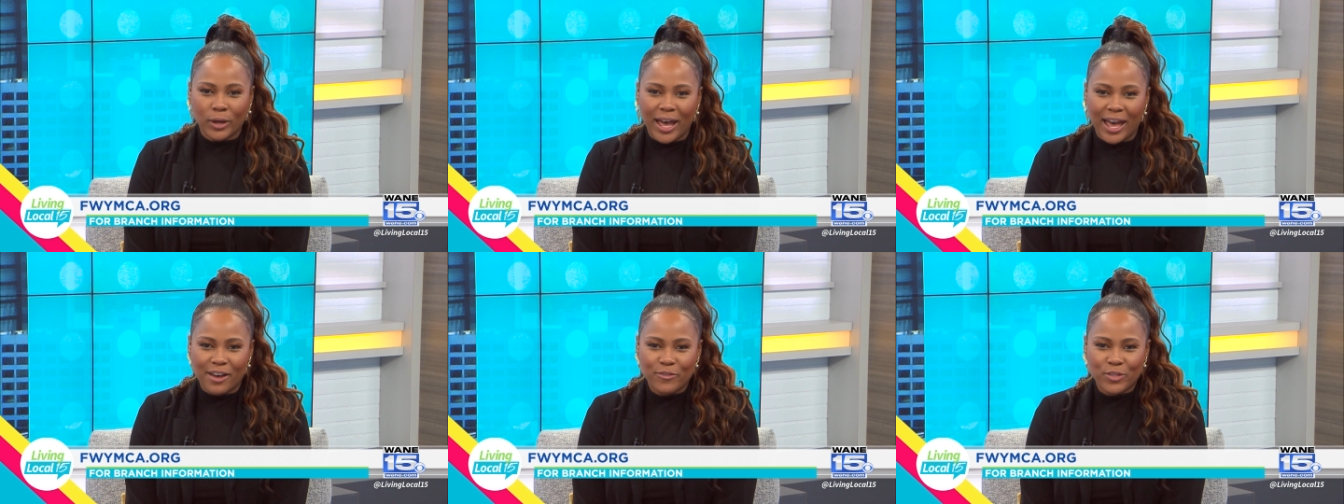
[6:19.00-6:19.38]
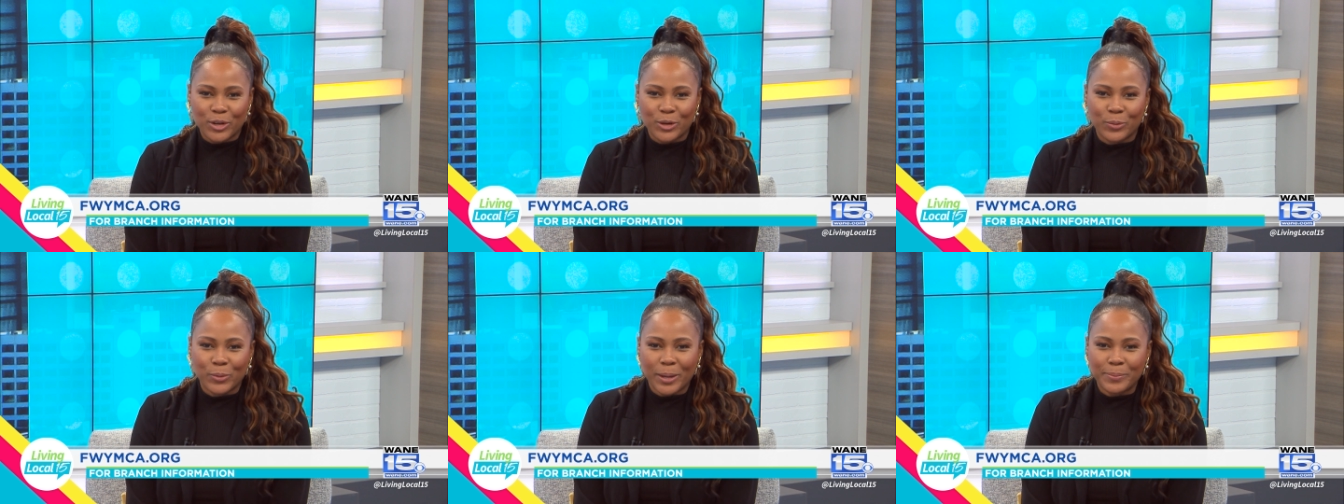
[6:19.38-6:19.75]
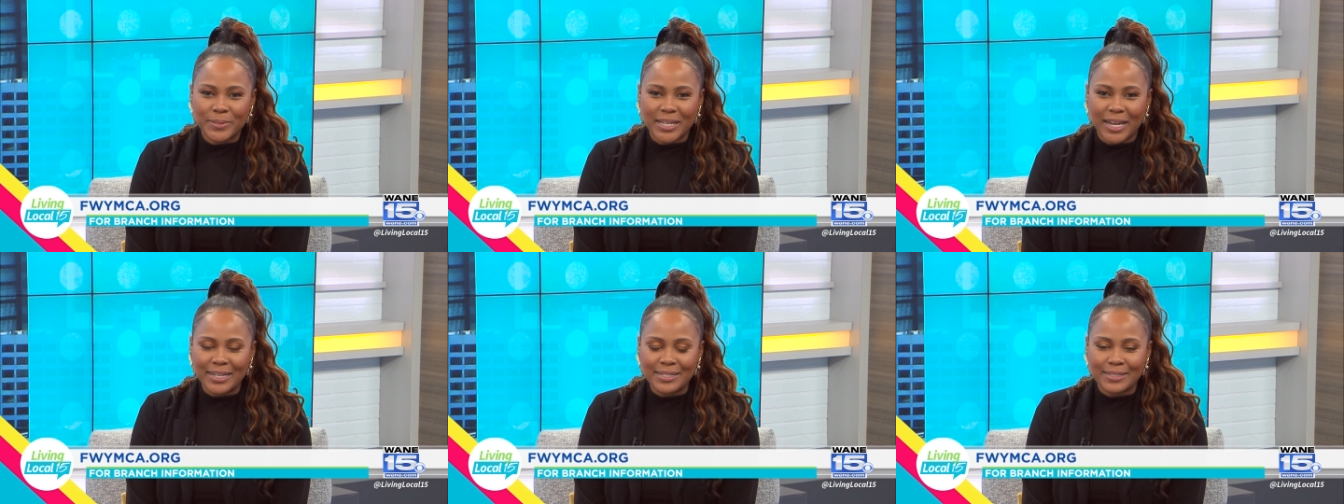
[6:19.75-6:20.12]
have their
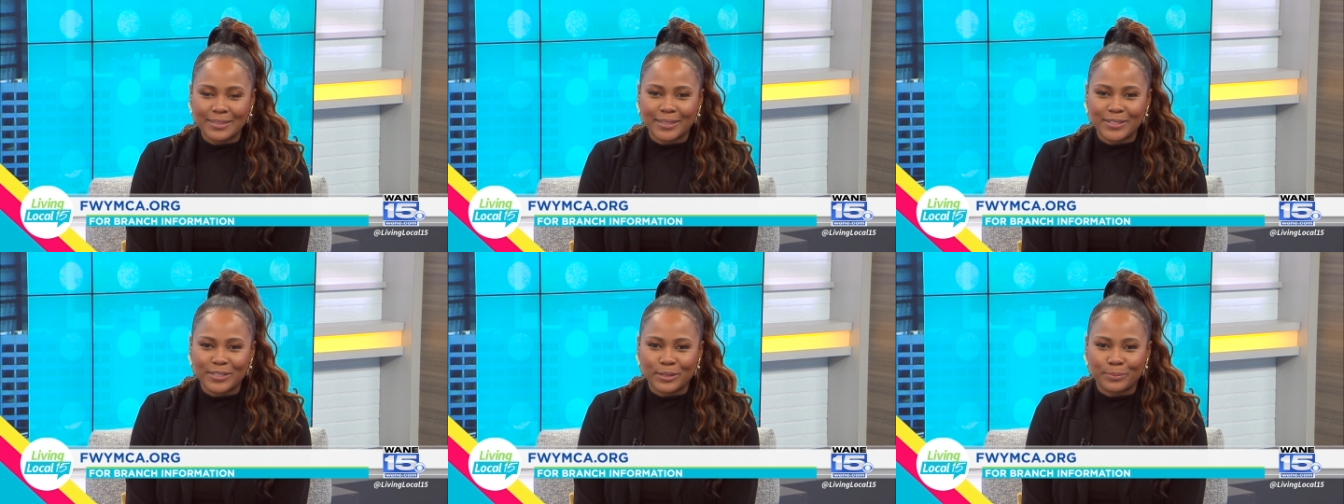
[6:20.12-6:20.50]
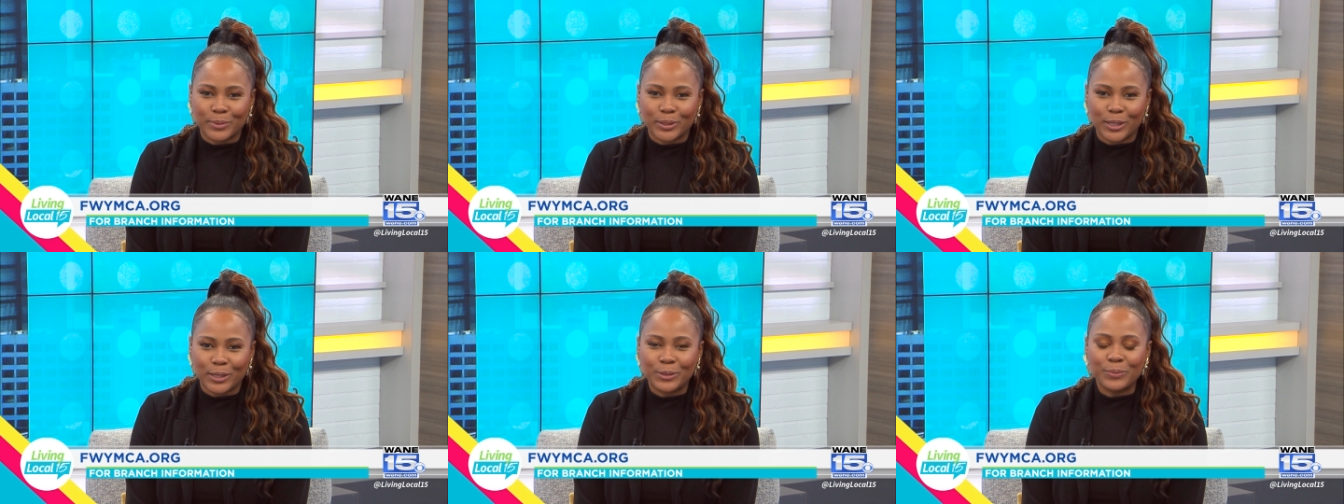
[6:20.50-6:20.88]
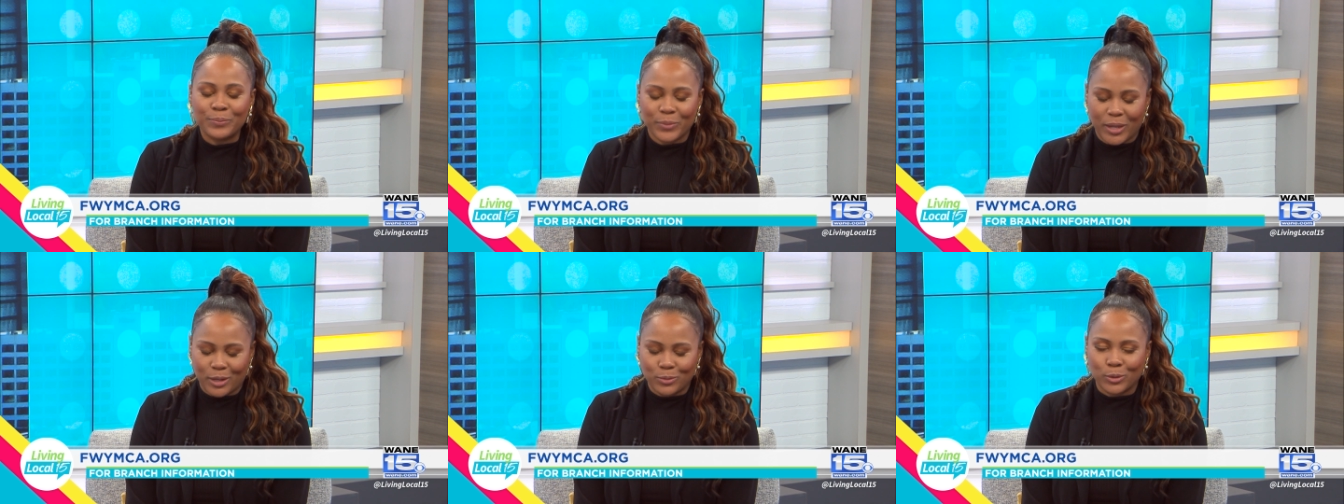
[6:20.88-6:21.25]
website listed below,
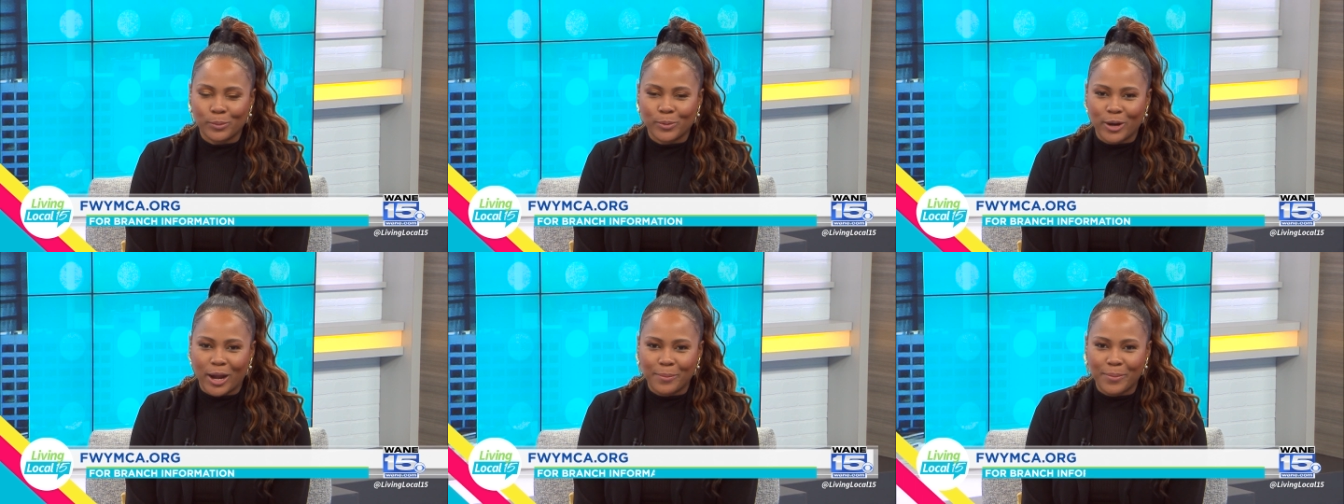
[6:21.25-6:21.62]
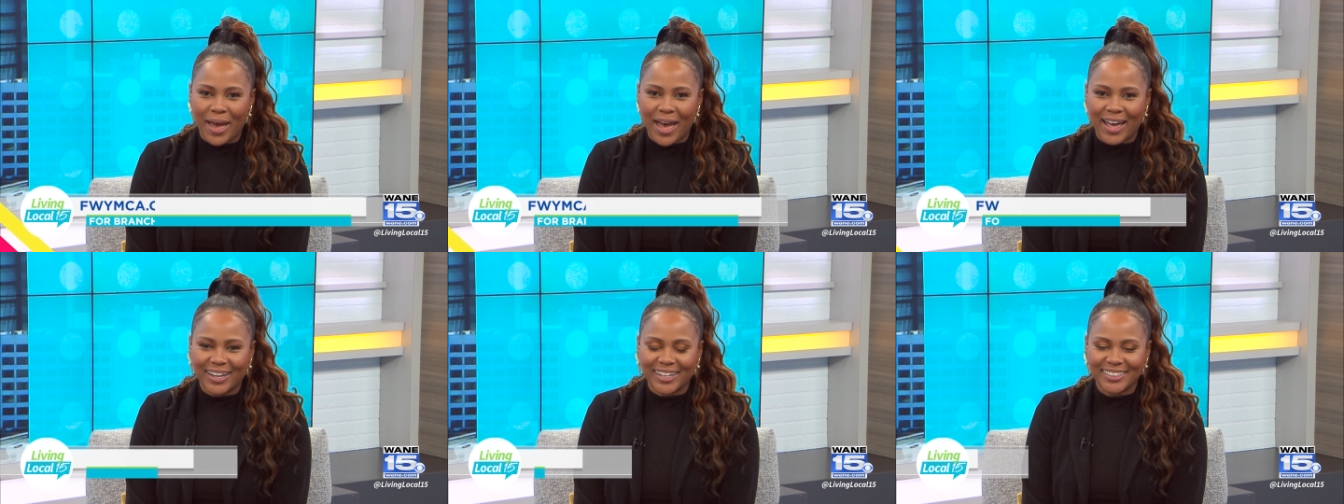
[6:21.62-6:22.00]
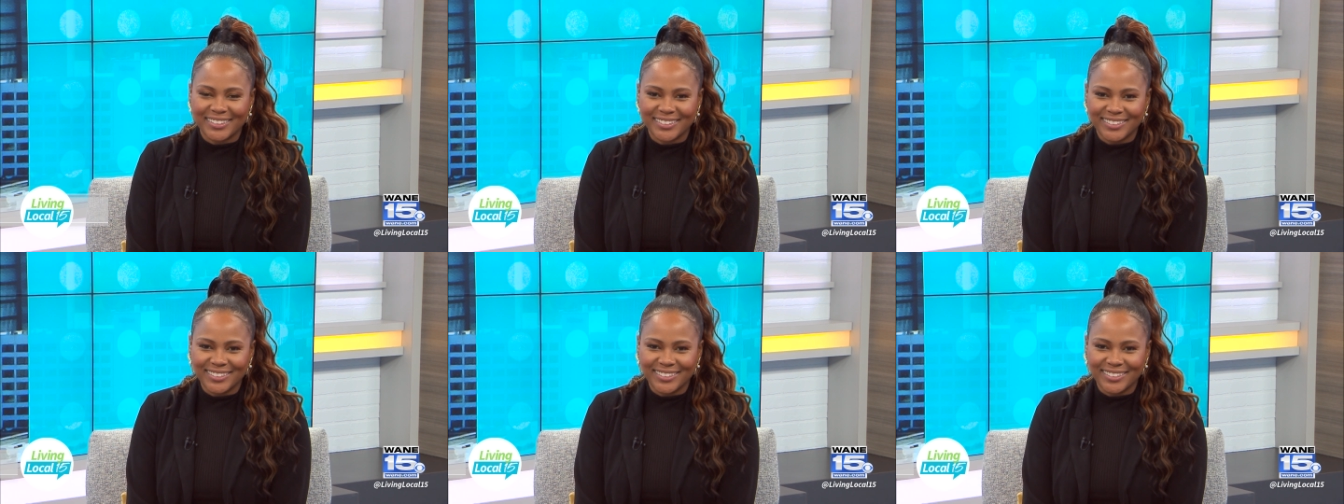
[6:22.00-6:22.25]
and we'll be right back.